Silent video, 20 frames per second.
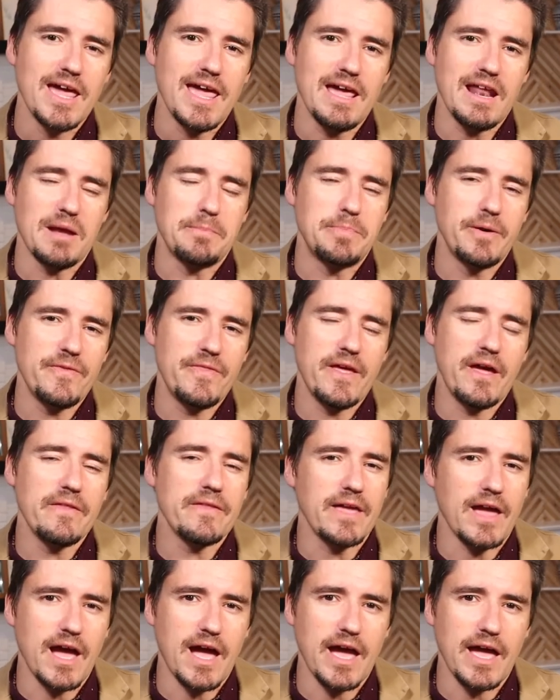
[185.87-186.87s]
And I put that in
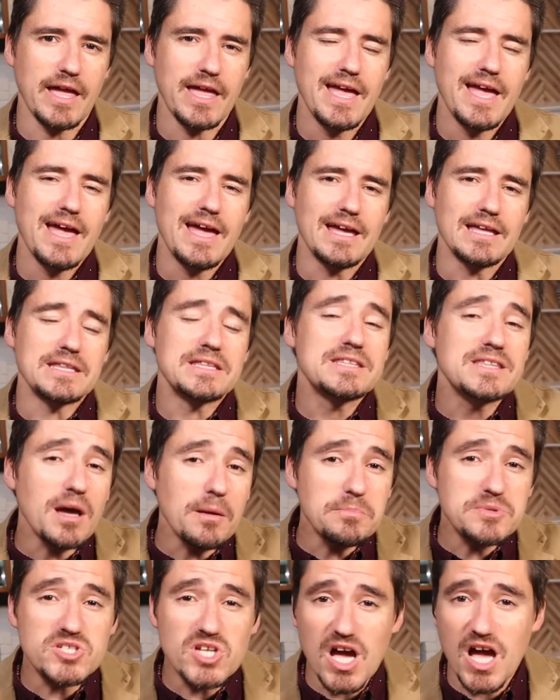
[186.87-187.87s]
the eye and
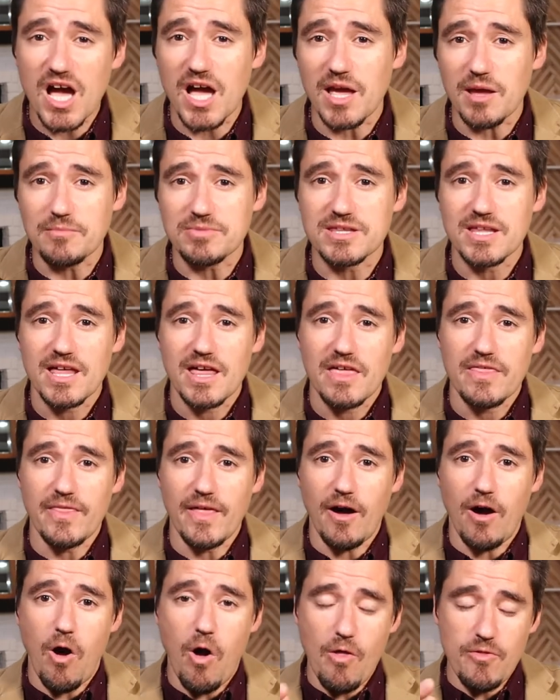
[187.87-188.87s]
sometimes
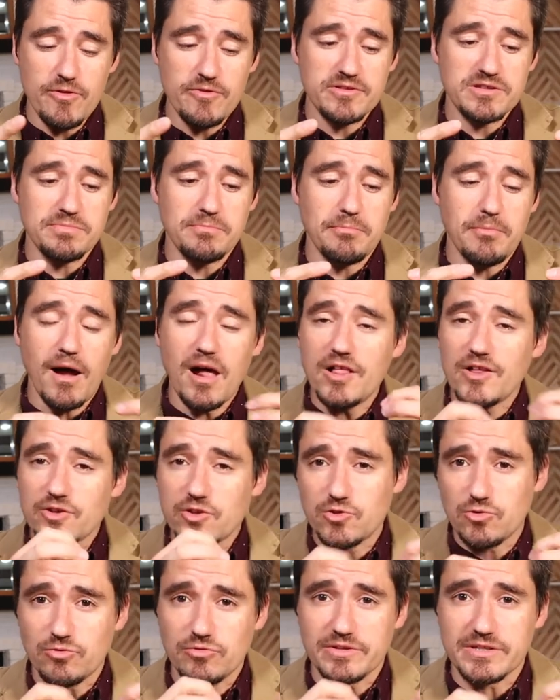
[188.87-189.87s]
the, all those
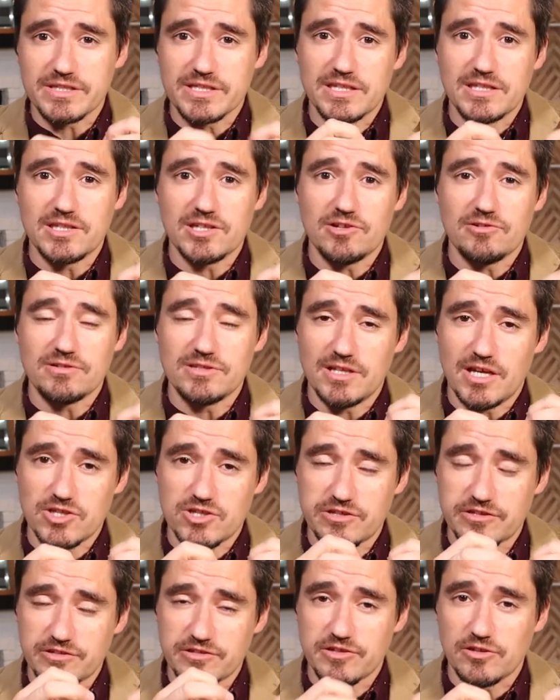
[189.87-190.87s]
molecules in there in
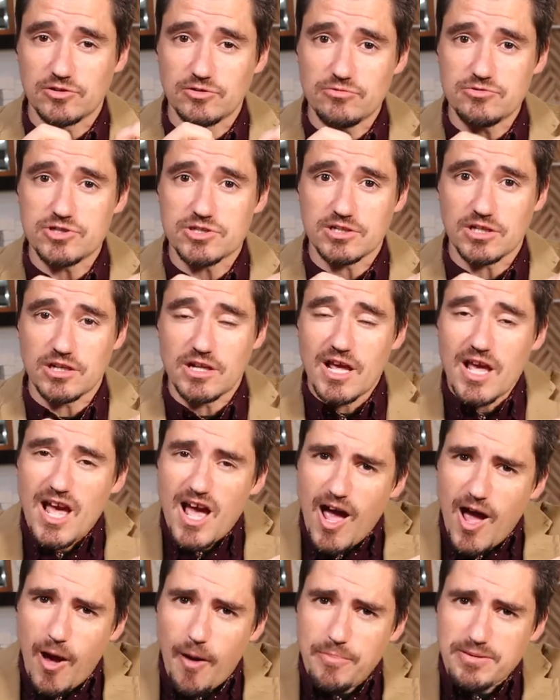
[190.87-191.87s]
that solution
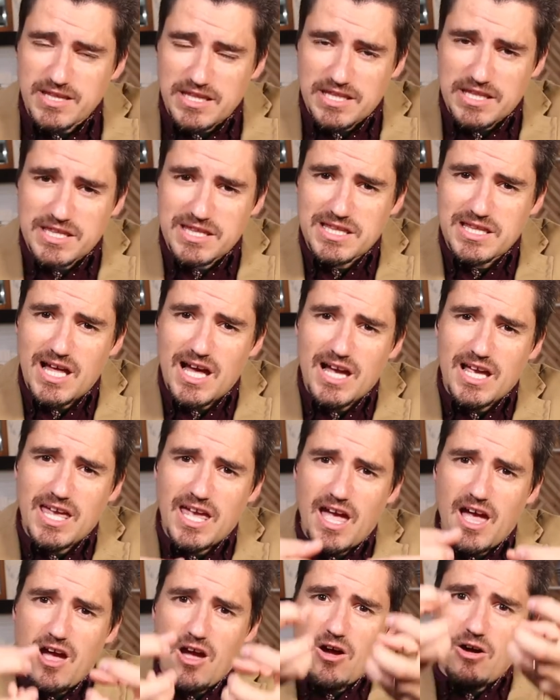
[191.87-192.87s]
helps to suck
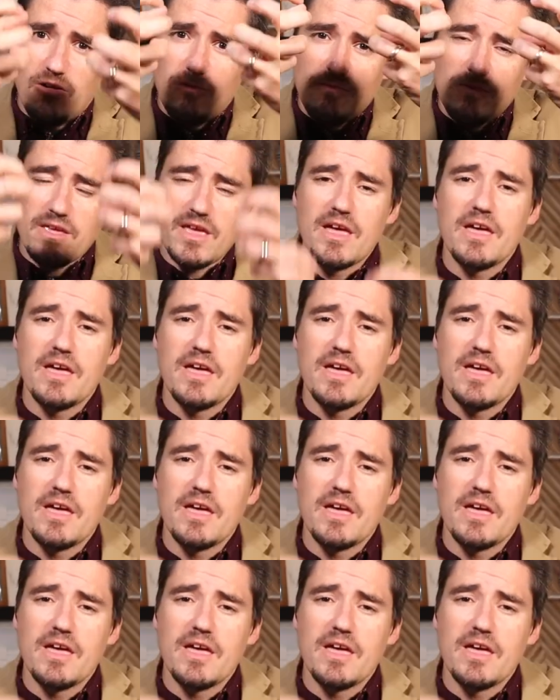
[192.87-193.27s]
out